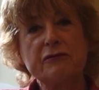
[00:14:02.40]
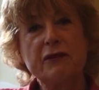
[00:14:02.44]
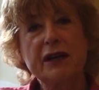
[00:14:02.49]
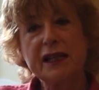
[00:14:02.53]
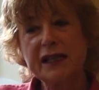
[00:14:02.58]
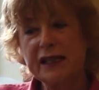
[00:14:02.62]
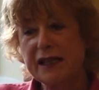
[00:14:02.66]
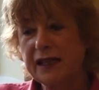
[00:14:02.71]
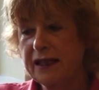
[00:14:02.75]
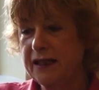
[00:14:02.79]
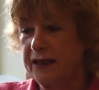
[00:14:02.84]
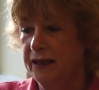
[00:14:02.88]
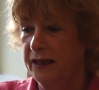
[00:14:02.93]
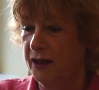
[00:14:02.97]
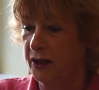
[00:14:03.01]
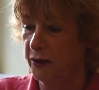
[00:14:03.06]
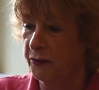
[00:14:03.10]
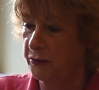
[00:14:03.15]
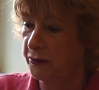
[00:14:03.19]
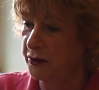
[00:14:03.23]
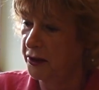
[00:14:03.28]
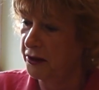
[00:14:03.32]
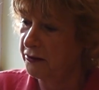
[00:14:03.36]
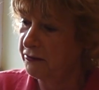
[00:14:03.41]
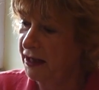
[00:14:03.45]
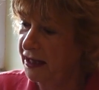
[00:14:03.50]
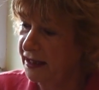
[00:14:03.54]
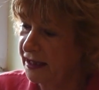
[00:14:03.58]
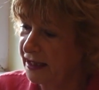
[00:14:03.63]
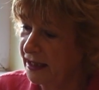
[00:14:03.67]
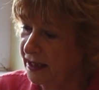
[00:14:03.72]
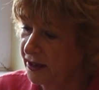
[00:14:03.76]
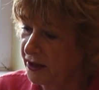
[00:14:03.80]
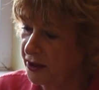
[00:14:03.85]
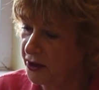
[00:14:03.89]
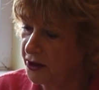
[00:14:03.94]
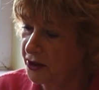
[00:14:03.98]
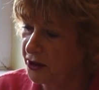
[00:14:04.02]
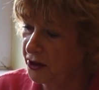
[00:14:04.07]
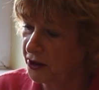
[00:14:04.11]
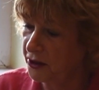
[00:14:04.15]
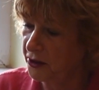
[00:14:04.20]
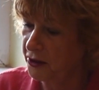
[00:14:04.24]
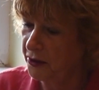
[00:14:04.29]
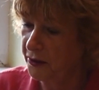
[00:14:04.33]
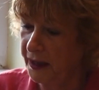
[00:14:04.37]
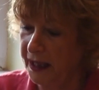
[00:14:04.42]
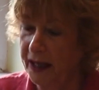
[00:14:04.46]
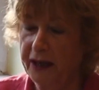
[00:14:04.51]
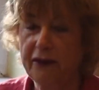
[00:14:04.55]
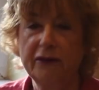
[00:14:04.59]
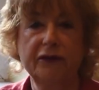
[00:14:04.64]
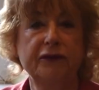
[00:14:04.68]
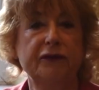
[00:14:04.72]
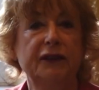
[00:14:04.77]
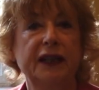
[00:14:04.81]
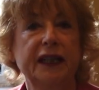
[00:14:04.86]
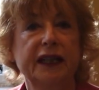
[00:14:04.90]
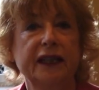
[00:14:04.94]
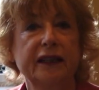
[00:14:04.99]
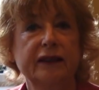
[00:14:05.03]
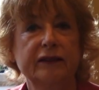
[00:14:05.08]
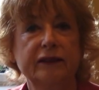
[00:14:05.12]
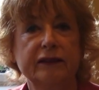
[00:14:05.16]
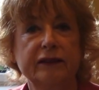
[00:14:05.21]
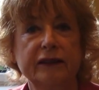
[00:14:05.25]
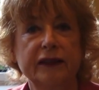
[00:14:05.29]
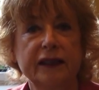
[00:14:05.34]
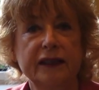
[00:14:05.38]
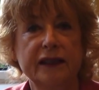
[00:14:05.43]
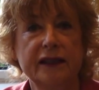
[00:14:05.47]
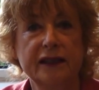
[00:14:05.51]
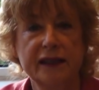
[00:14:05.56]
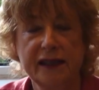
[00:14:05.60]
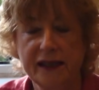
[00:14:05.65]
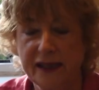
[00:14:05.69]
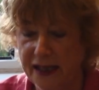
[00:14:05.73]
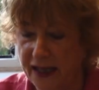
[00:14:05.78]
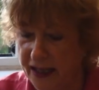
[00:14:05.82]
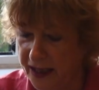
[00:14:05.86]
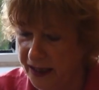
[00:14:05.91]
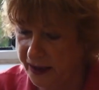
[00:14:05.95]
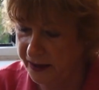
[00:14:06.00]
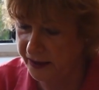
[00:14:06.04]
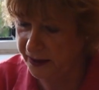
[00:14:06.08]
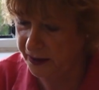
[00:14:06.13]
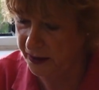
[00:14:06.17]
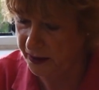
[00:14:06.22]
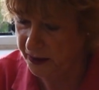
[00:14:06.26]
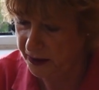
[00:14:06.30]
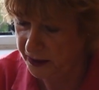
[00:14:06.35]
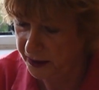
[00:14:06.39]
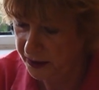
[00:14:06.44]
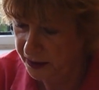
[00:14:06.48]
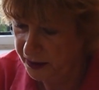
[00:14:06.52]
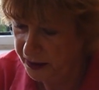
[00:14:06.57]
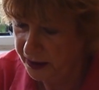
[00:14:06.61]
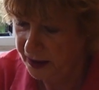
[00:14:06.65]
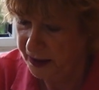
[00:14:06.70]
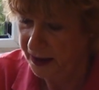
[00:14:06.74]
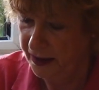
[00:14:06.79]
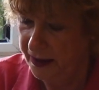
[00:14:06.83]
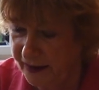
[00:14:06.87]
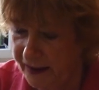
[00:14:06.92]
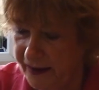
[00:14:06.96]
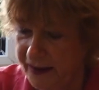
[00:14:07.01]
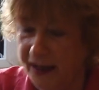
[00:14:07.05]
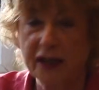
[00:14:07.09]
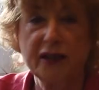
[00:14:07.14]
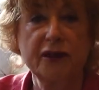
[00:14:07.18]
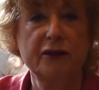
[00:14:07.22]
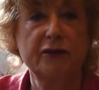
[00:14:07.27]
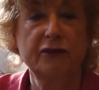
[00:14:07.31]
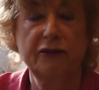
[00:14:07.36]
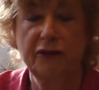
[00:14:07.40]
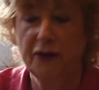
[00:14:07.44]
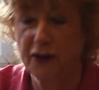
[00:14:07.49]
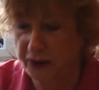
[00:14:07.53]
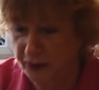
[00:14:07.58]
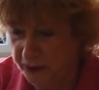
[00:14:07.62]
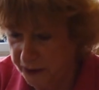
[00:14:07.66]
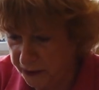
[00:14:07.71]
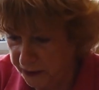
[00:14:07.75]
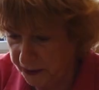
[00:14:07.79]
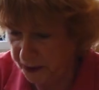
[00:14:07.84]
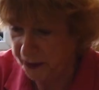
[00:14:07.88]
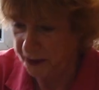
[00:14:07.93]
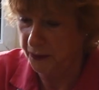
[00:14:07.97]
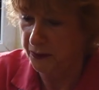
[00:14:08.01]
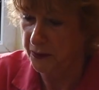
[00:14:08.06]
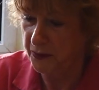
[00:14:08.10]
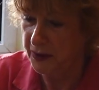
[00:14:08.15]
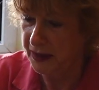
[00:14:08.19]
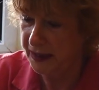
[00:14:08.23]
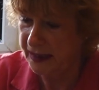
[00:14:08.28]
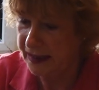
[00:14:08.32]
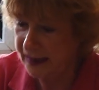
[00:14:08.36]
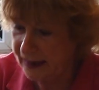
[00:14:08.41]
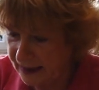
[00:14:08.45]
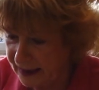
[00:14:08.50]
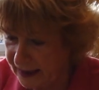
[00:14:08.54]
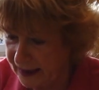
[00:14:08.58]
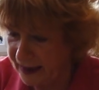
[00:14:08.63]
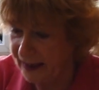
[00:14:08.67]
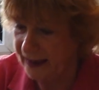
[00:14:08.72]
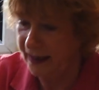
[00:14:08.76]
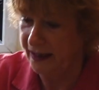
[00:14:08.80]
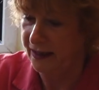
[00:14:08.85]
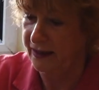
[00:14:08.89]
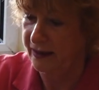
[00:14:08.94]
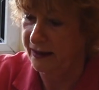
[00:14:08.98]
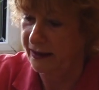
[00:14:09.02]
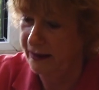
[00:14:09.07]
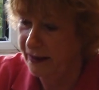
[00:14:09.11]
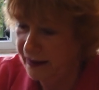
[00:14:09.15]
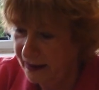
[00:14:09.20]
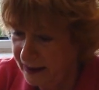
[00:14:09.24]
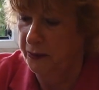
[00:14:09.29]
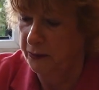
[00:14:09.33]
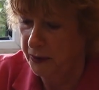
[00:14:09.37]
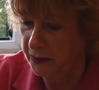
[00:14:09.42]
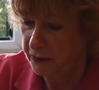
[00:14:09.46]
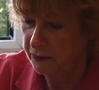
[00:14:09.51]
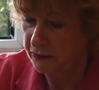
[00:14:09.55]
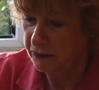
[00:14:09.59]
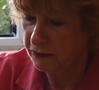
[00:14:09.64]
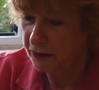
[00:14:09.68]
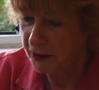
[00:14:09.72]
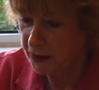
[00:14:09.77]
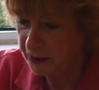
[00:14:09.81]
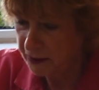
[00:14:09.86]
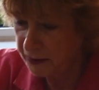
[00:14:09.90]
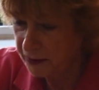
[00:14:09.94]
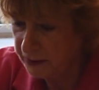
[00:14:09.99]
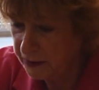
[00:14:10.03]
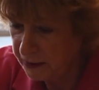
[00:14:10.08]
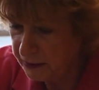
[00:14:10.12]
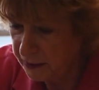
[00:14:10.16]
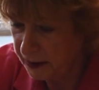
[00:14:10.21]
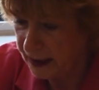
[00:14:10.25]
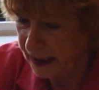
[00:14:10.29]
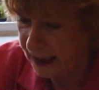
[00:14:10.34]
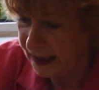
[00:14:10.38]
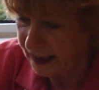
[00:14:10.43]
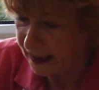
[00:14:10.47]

rest and we're ready to do our final 6th set of folds. So once again, we roll